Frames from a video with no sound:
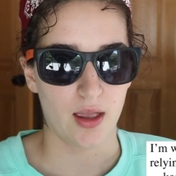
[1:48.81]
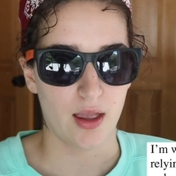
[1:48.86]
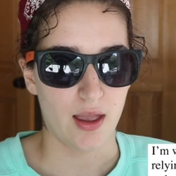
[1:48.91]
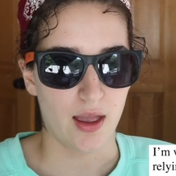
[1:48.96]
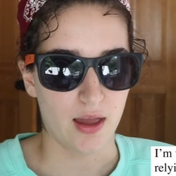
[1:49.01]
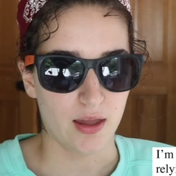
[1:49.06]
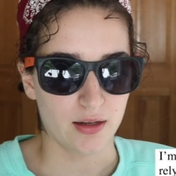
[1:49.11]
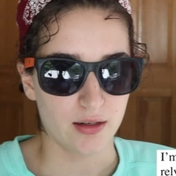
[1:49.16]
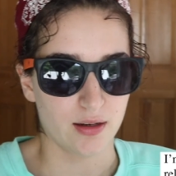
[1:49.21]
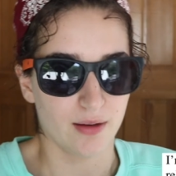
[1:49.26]

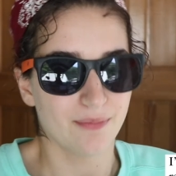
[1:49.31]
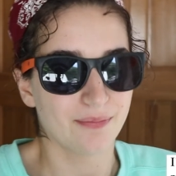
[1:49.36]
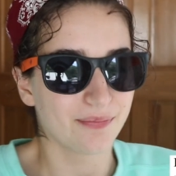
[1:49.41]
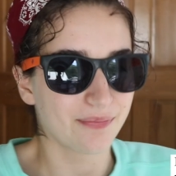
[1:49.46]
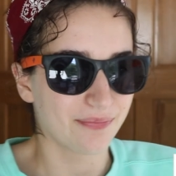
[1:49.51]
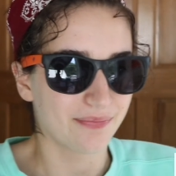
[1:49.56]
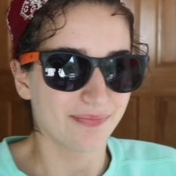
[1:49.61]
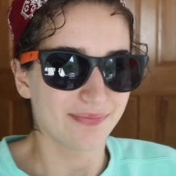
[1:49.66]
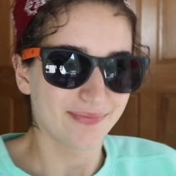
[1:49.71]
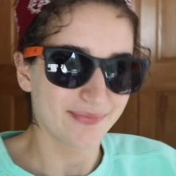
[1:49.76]
And
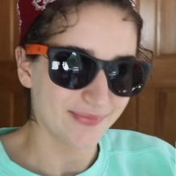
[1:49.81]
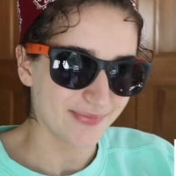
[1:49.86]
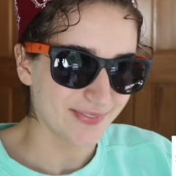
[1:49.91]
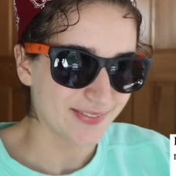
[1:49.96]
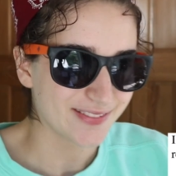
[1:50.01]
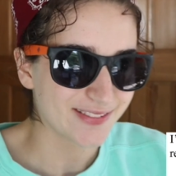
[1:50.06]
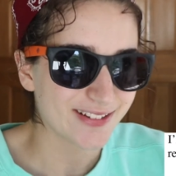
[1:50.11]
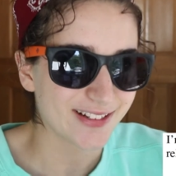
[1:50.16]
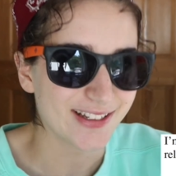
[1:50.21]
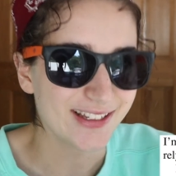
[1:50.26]

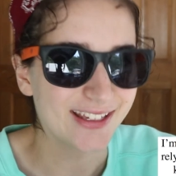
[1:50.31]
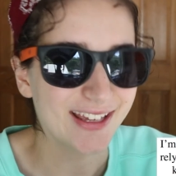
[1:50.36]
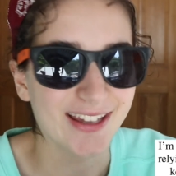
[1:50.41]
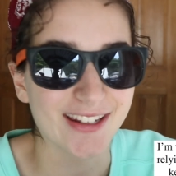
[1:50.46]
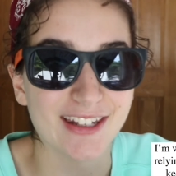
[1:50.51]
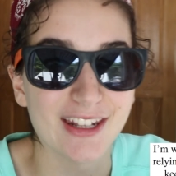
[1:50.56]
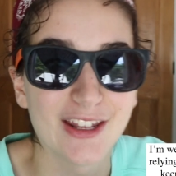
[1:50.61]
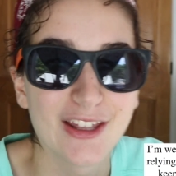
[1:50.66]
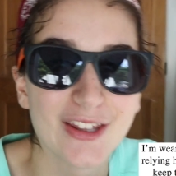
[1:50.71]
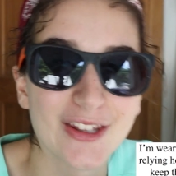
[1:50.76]

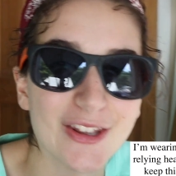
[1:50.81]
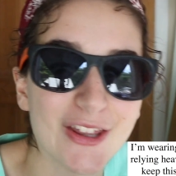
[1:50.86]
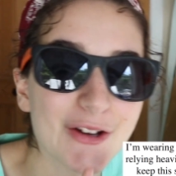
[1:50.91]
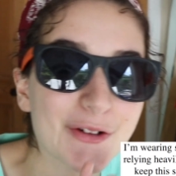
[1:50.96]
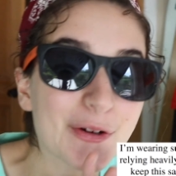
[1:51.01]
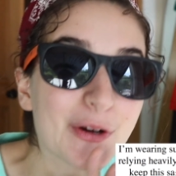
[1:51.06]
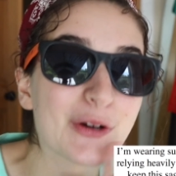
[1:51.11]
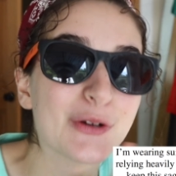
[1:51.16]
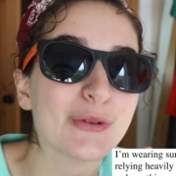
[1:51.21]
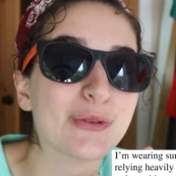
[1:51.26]
again,
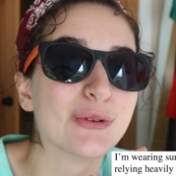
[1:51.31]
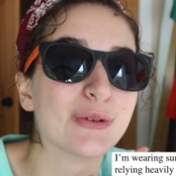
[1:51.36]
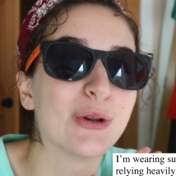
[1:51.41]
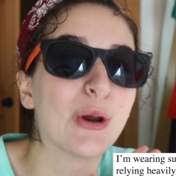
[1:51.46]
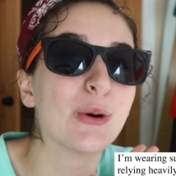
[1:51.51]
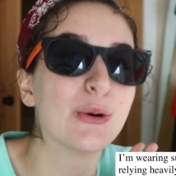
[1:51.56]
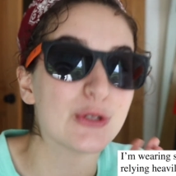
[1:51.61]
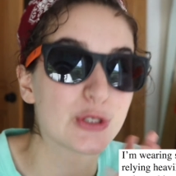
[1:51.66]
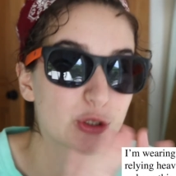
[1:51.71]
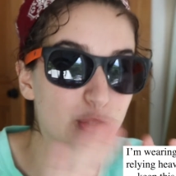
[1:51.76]
there are
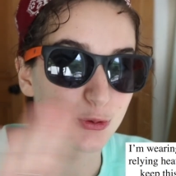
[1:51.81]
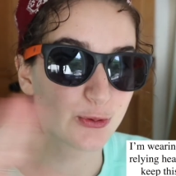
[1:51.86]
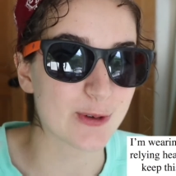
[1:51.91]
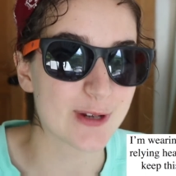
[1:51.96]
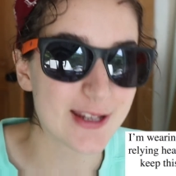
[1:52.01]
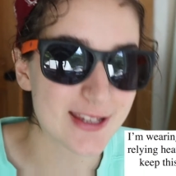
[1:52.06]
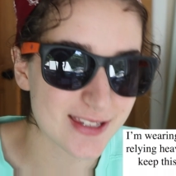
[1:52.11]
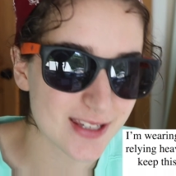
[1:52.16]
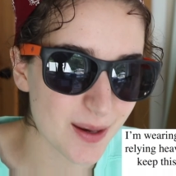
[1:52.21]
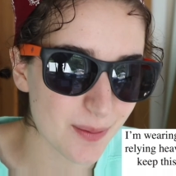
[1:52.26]
no
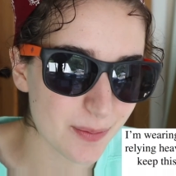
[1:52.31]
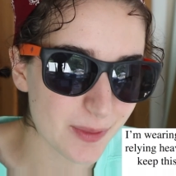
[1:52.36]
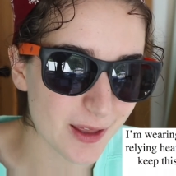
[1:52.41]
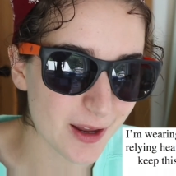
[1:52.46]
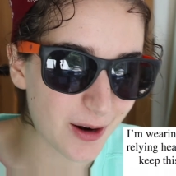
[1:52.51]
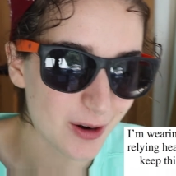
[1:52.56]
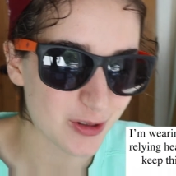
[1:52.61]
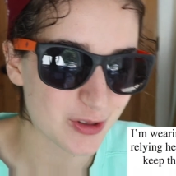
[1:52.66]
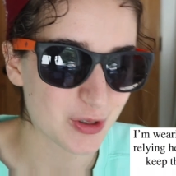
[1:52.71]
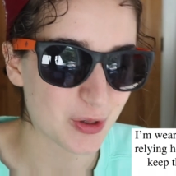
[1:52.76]
trees up
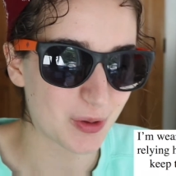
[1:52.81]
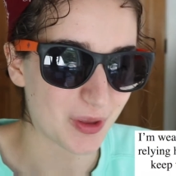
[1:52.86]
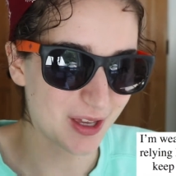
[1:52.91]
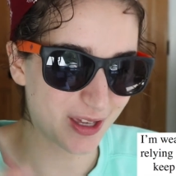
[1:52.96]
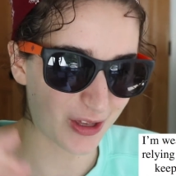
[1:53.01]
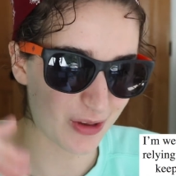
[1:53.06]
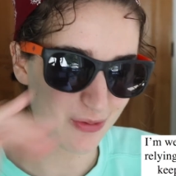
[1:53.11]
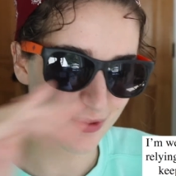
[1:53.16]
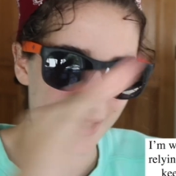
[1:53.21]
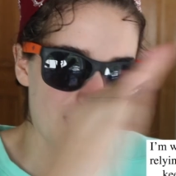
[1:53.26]
there, so
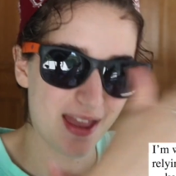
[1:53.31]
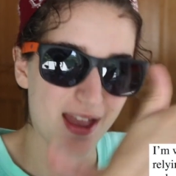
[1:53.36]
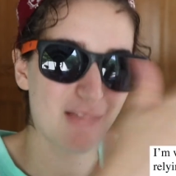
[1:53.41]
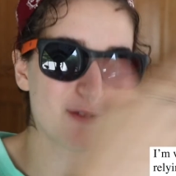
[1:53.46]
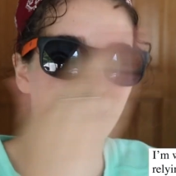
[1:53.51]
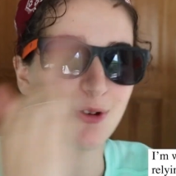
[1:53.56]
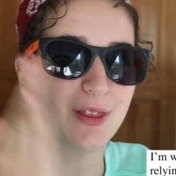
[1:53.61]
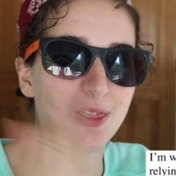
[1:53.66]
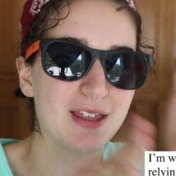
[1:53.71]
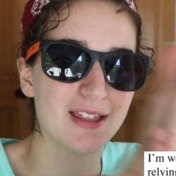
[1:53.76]
like you
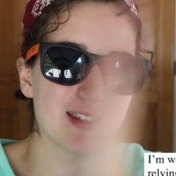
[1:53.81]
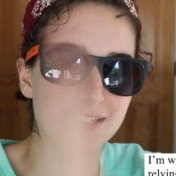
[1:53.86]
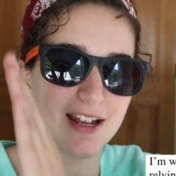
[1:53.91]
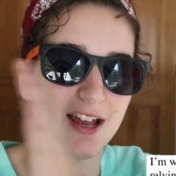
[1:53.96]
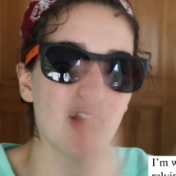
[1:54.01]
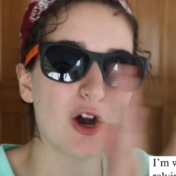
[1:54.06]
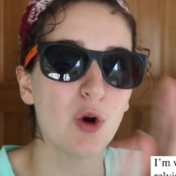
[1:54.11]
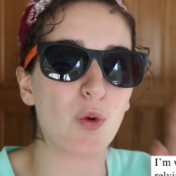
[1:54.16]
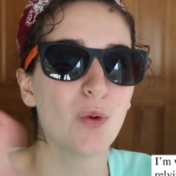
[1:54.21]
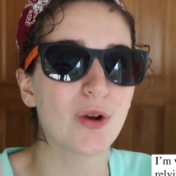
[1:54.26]
can't really
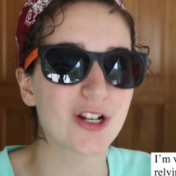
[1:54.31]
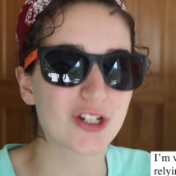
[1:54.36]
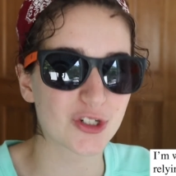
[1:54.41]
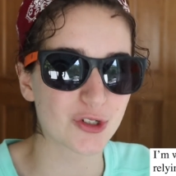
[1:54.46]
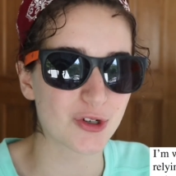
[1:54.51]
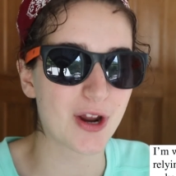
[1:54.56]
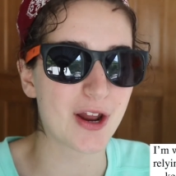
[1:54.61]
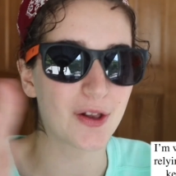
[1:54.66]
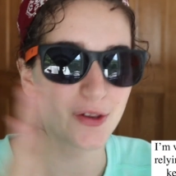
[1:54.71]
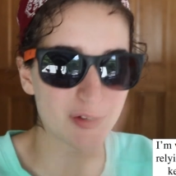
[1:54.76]
tell which
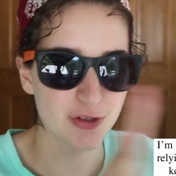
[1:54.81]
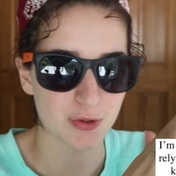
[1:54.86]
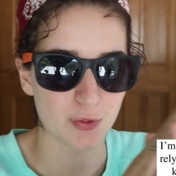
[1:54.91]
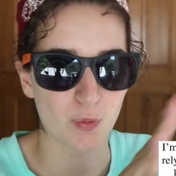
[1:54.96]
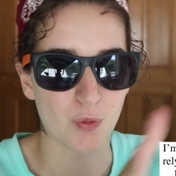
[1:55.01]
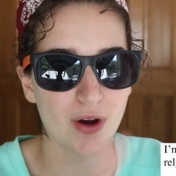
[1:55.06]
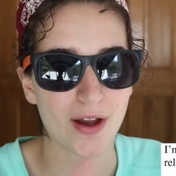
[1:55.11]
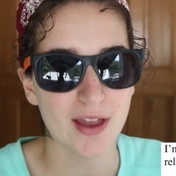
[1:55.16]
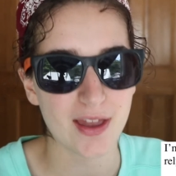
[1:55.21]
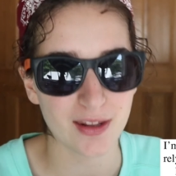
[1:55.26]
trail is
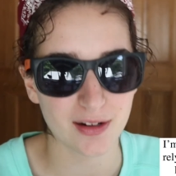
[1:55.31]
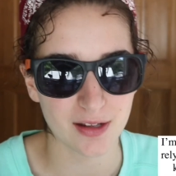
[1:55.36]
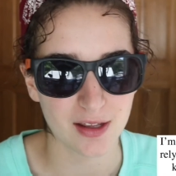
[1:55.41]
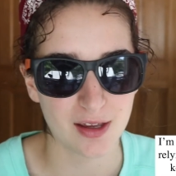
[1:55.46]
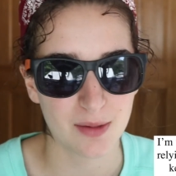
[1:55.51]
what,